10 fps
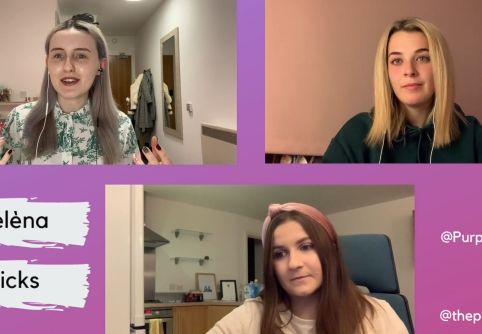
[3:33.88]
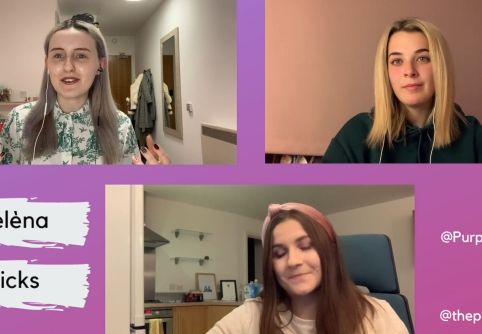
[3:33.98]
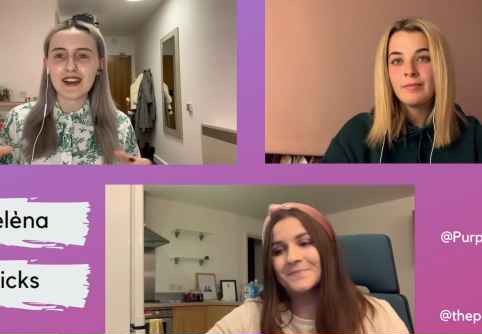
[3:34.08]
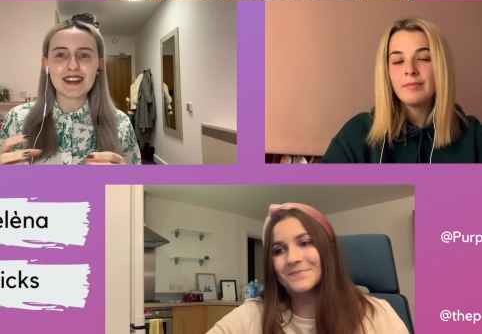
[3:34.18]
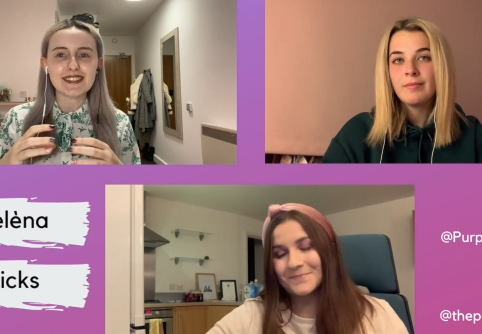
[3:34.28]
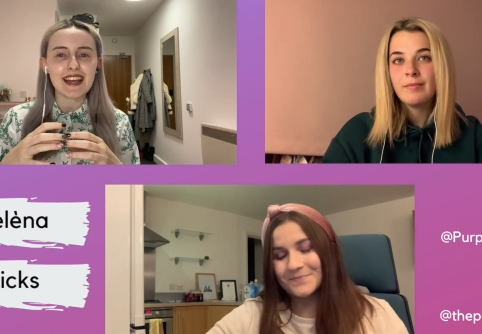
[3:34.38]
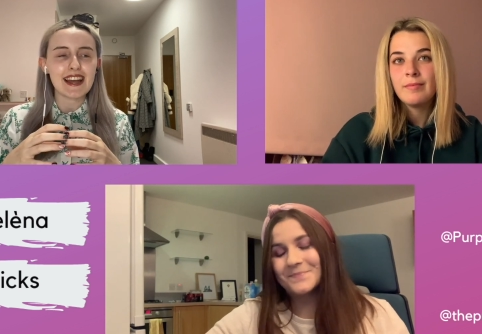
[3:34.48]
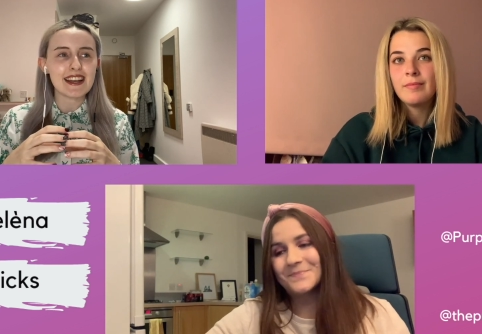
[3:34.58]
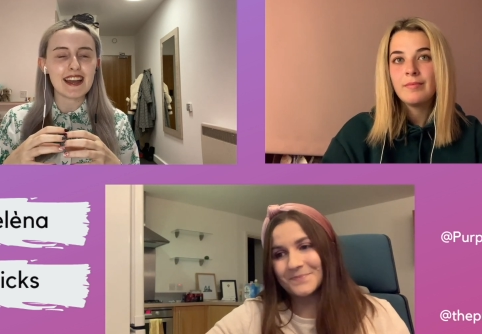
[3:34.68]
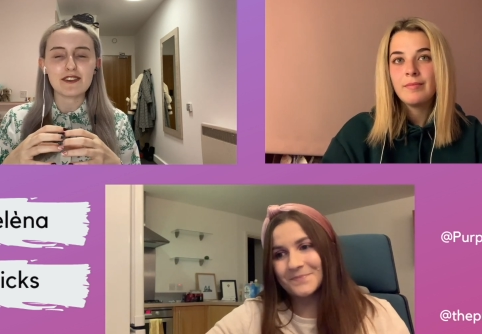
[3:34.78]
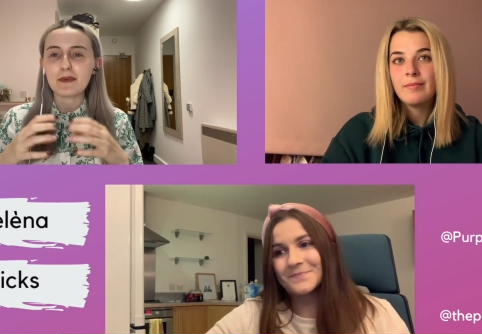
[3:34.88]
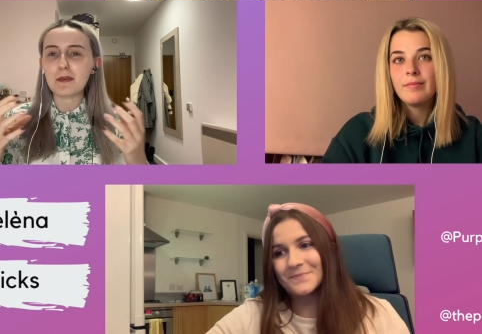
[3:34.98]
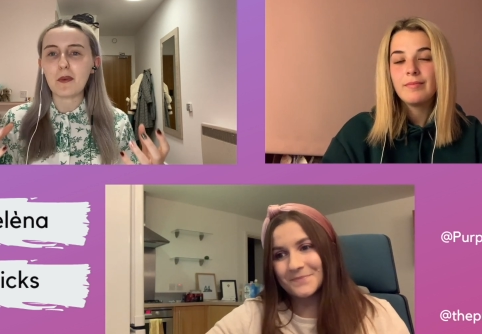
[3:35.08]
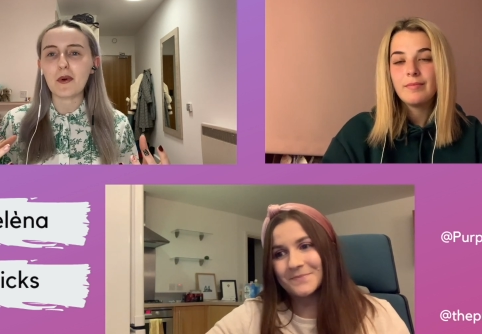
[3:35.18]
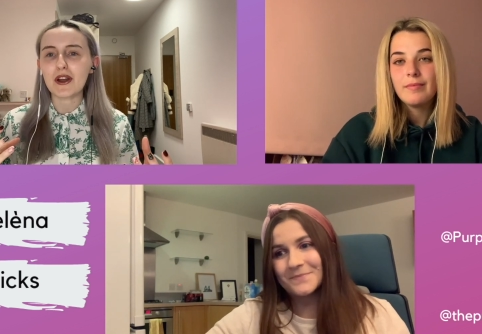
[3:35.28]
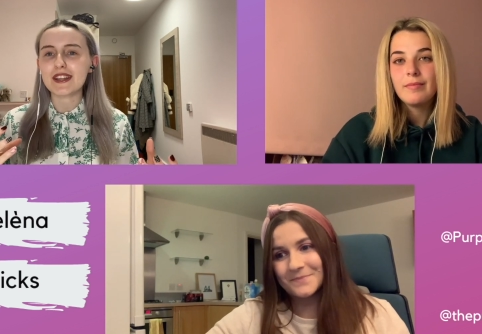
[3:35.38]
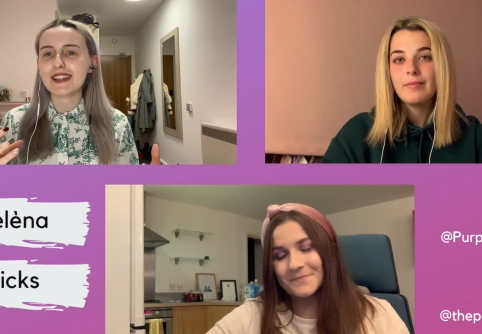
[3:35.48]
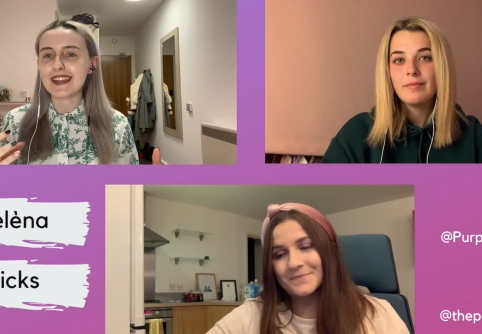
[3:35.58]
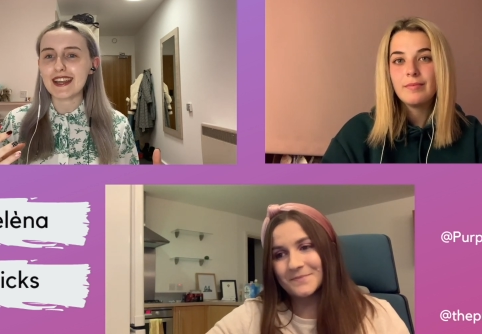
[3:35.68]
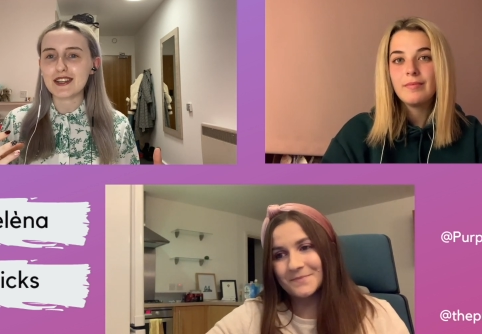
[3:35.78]
Speaker 1: creators and kind of people working in the
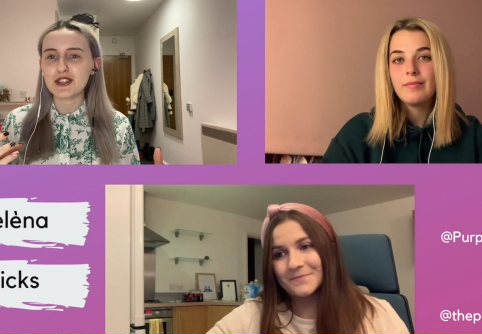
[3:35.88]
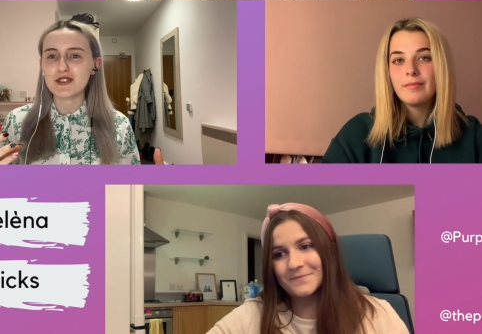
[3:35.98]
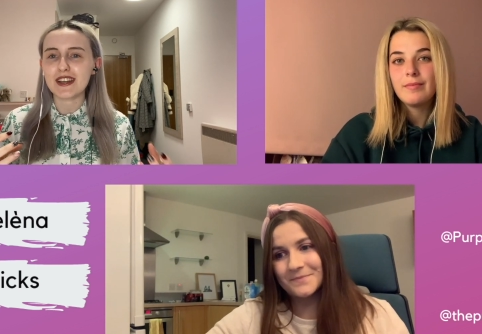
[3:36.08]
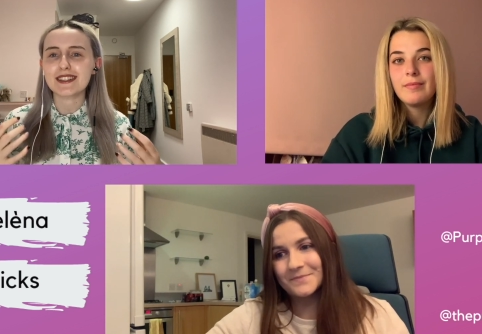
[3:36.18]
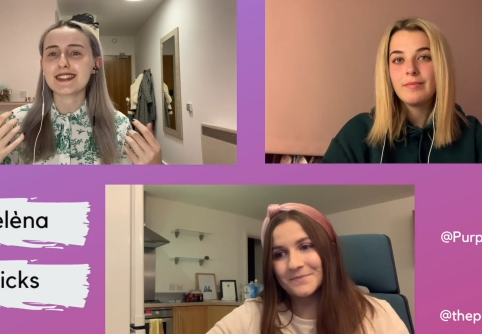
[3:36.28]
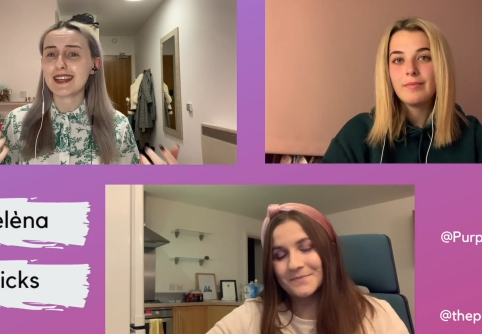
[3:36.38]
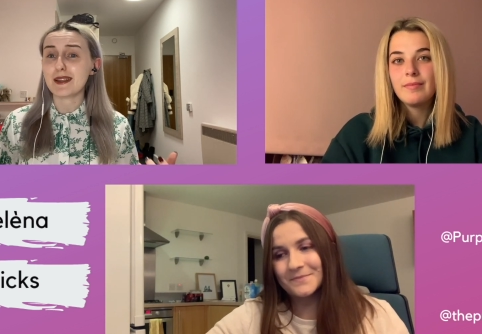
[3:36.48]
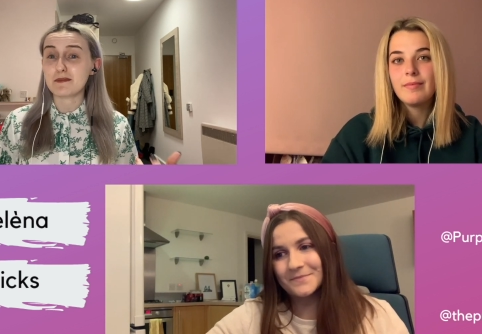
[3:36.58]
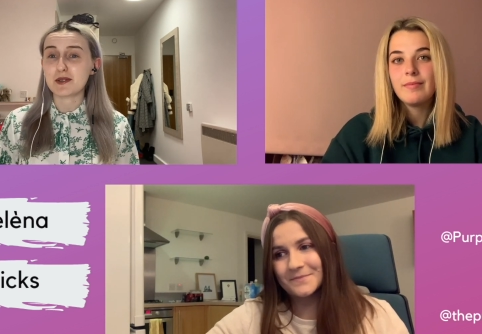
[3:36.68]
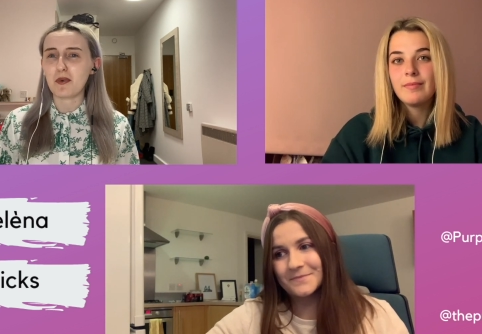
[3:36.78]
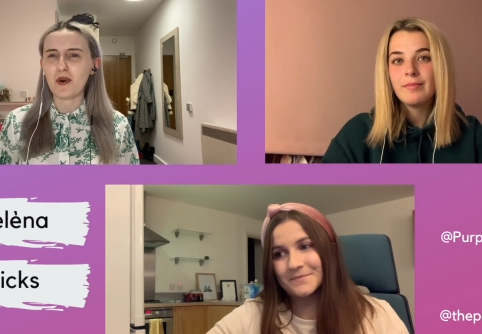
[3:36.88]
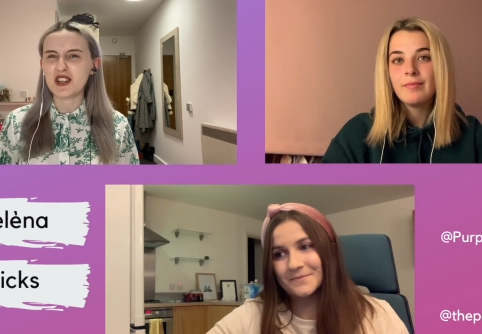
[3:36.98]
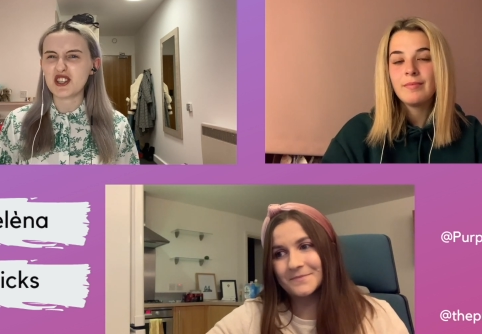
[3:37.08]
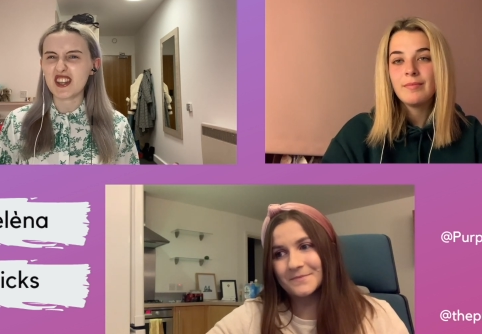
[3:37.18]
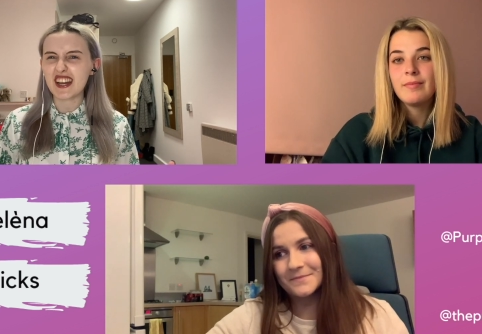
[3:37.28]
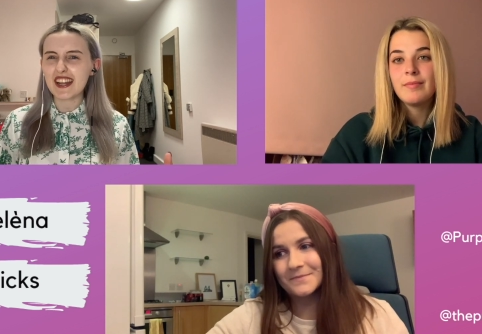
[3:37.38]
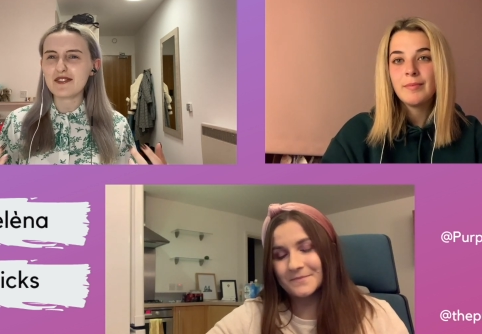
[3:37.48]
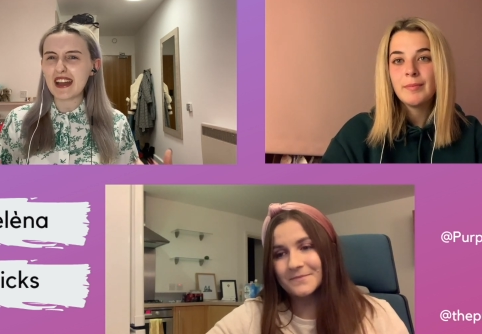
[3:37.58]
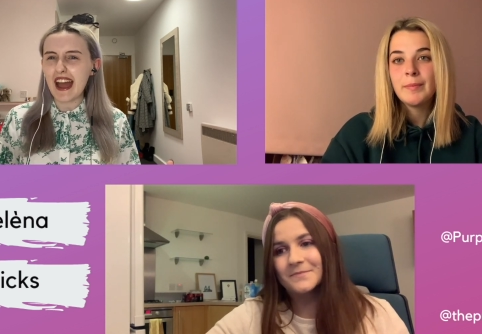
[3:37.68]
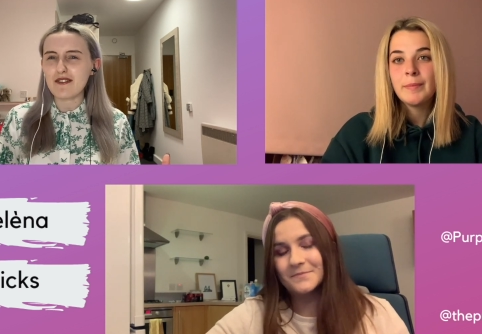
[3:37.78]
industry and seeing them support each other kind of
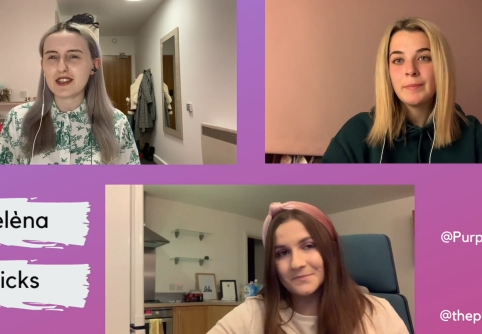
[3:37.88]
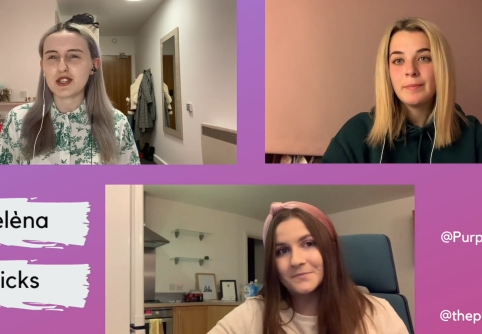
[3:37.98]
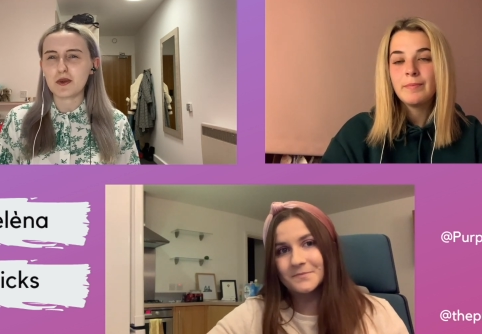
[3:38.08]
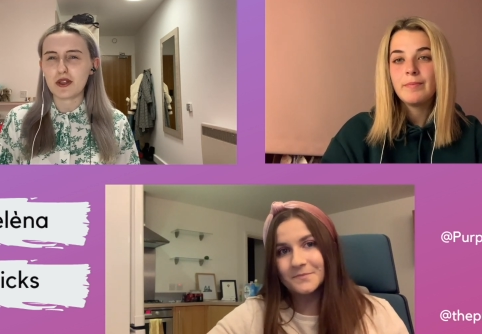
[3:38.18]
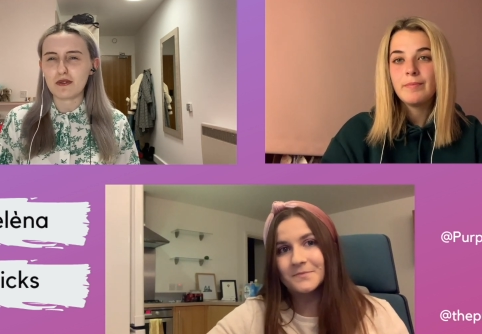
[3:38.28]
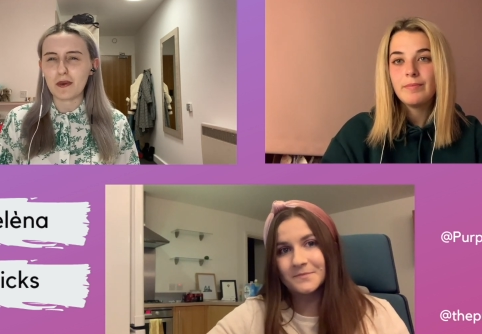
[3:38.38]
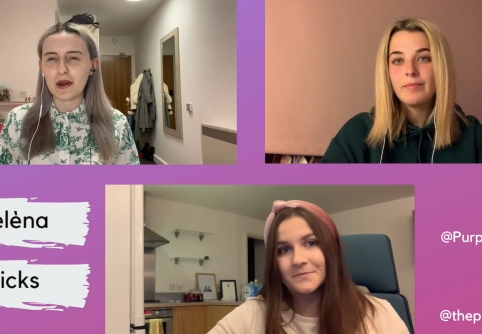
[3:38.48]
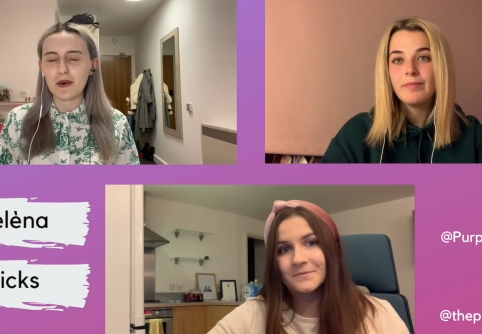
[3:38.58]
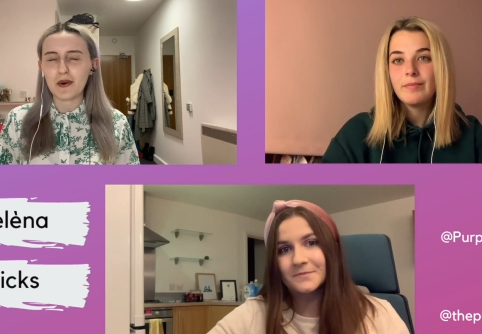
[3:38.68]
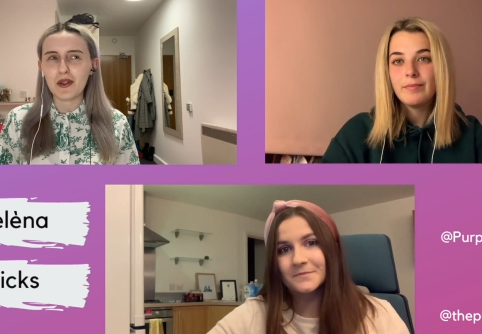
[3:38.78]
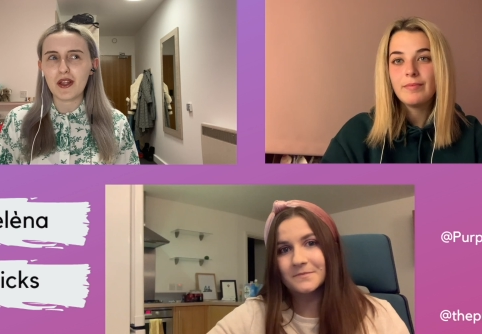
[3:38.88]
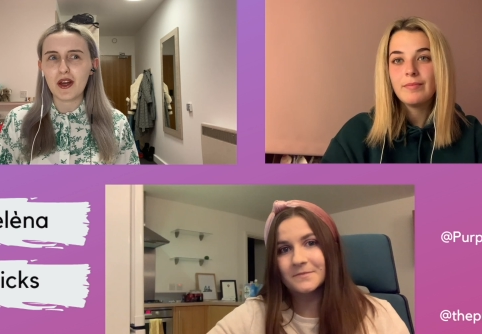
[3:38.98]
carries you through it all.